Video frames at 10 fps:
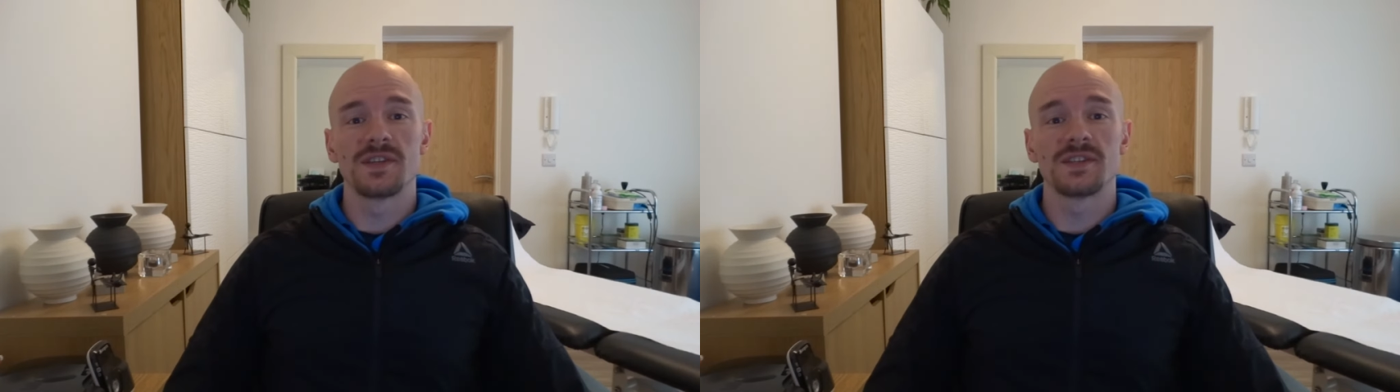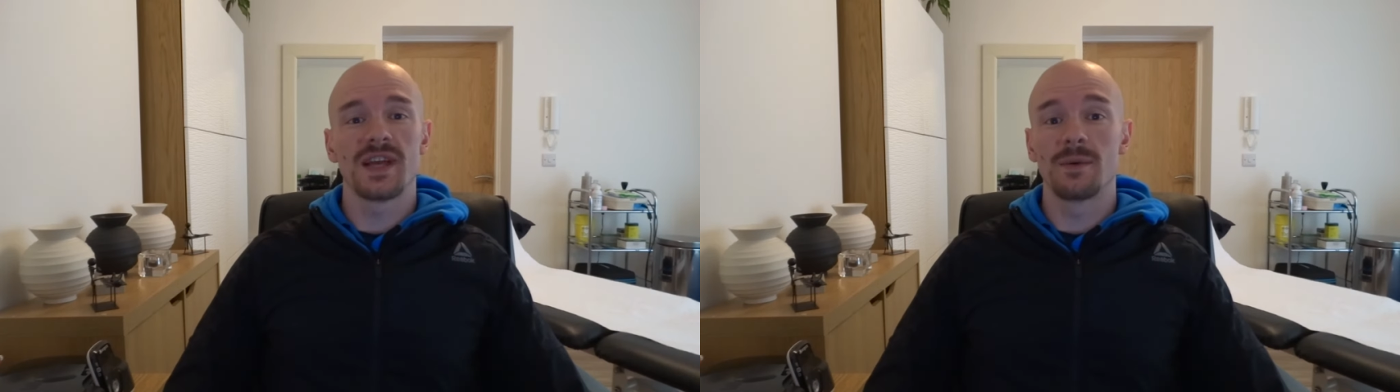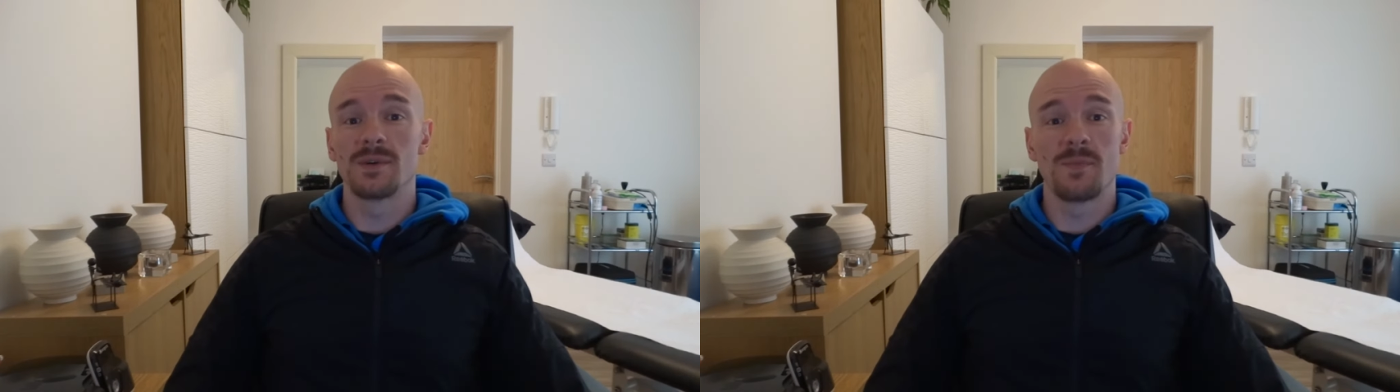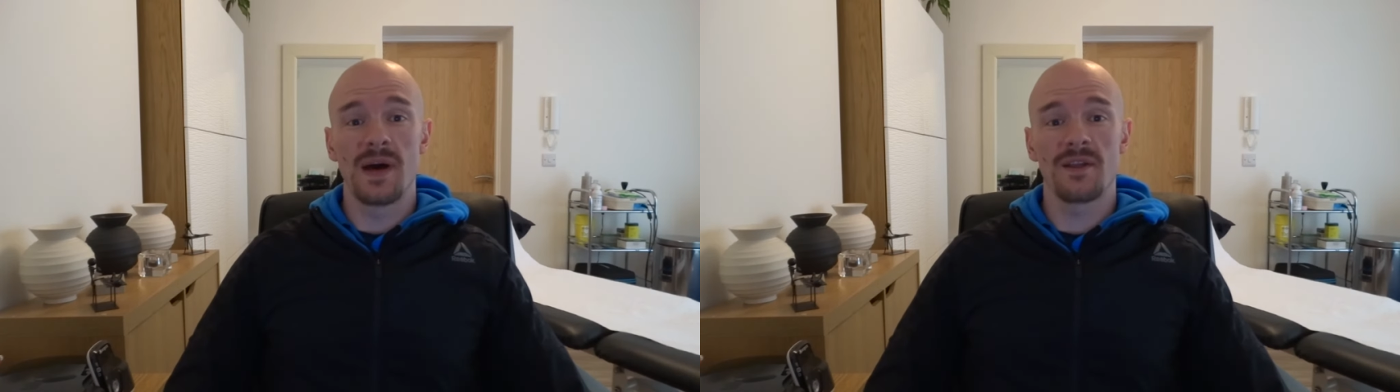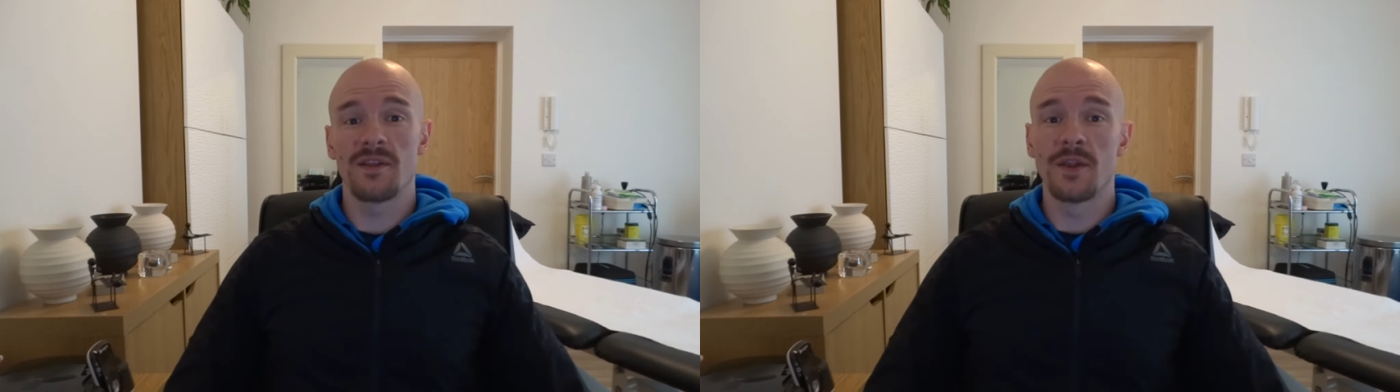is it was
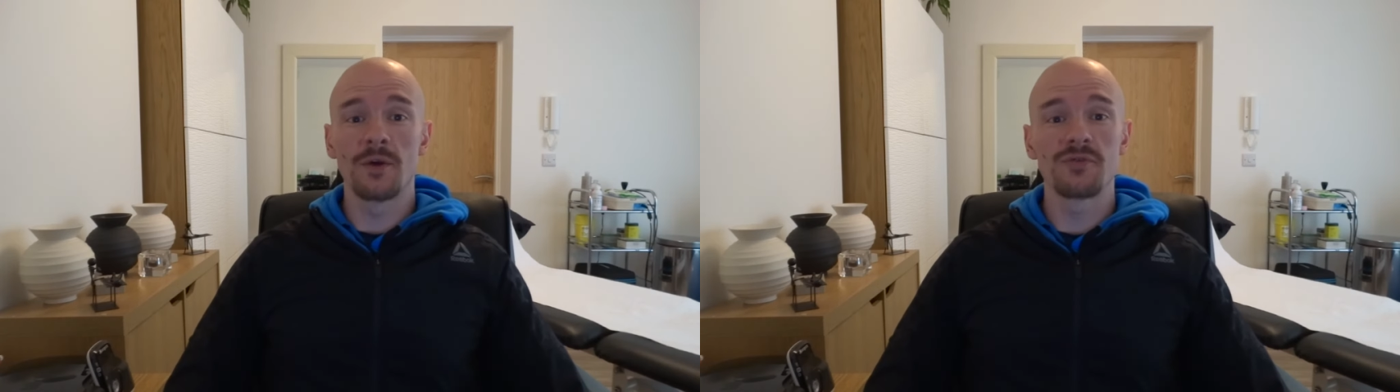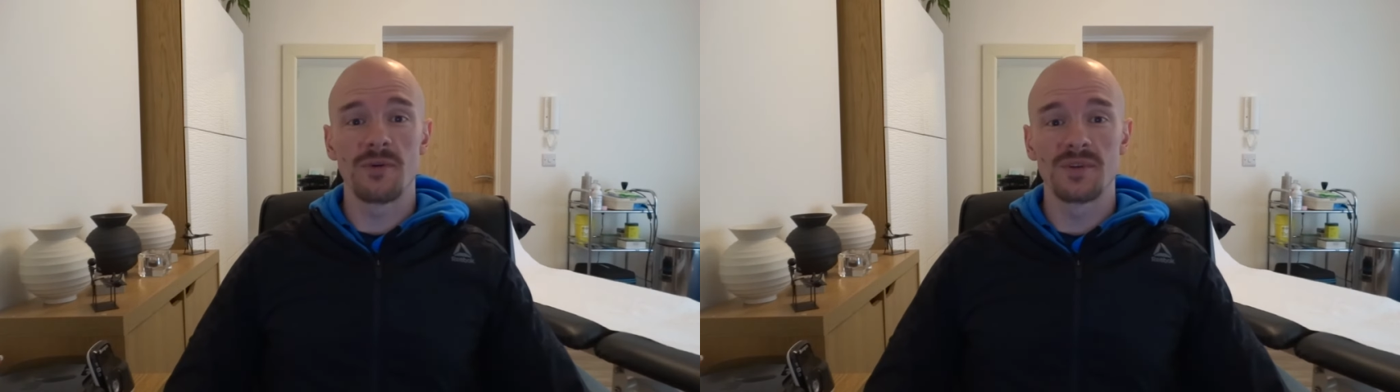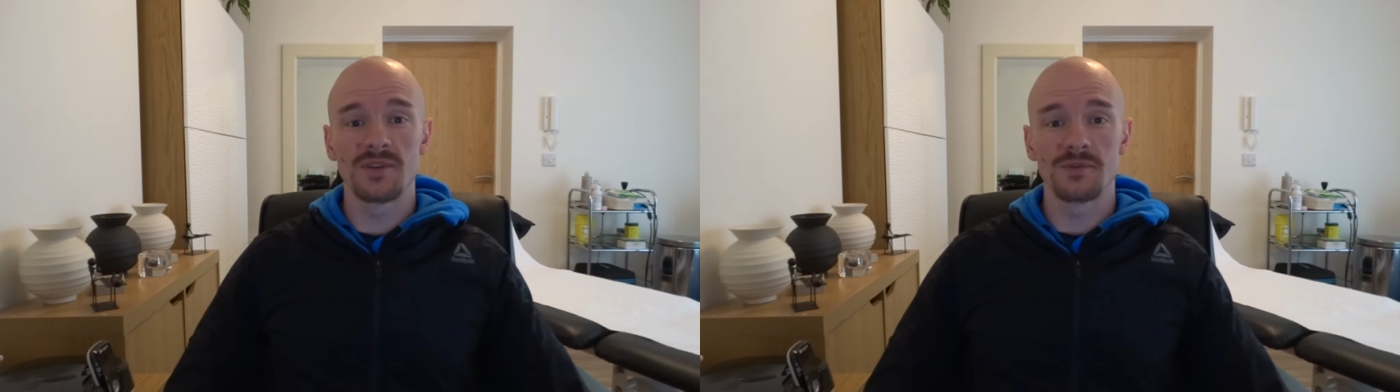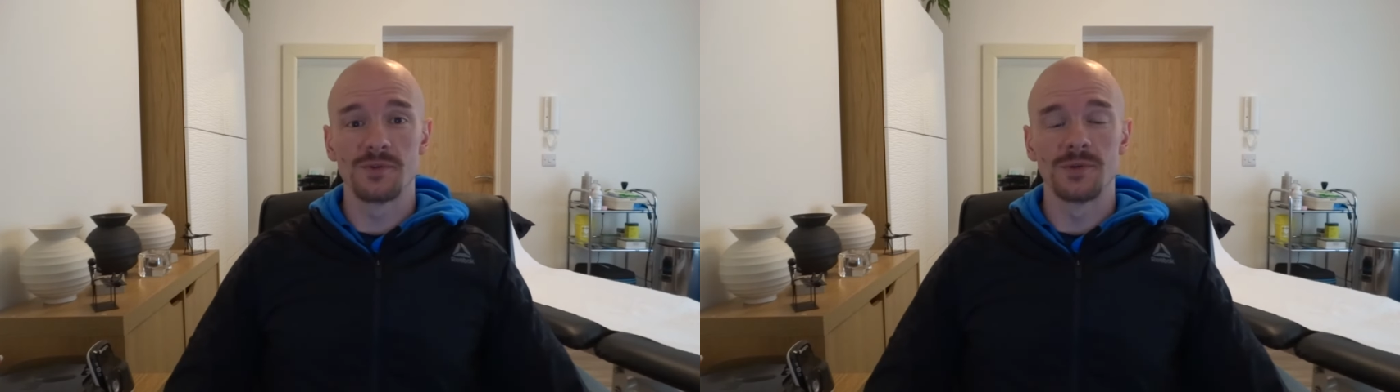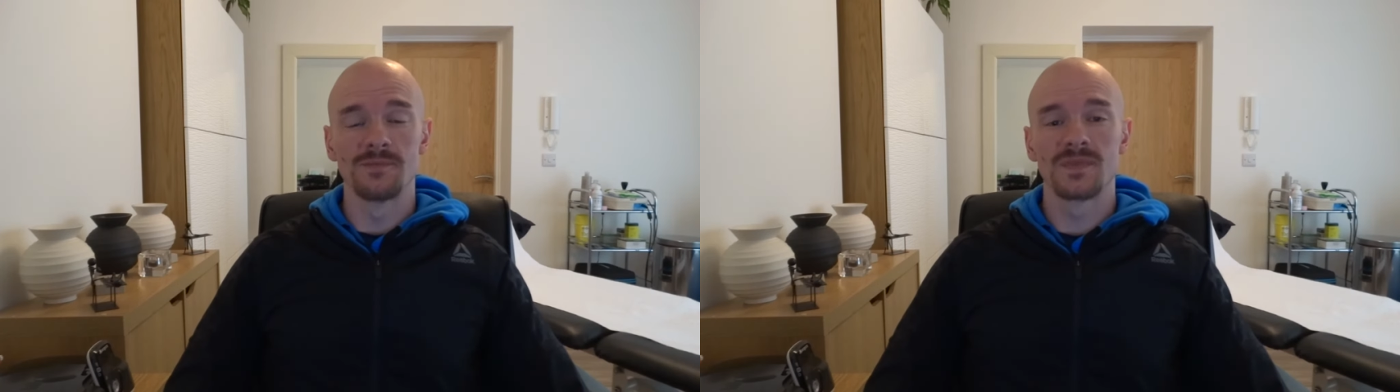better than no treatment at
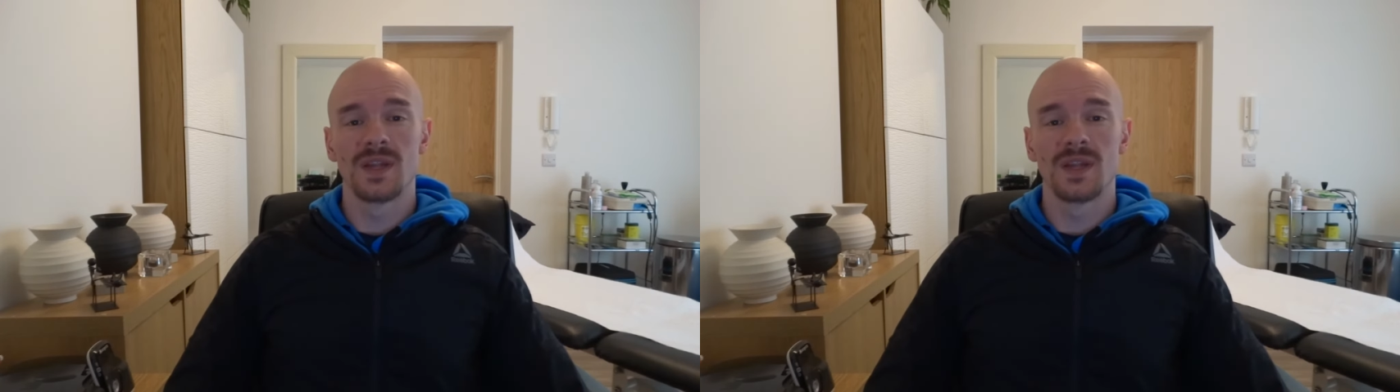all.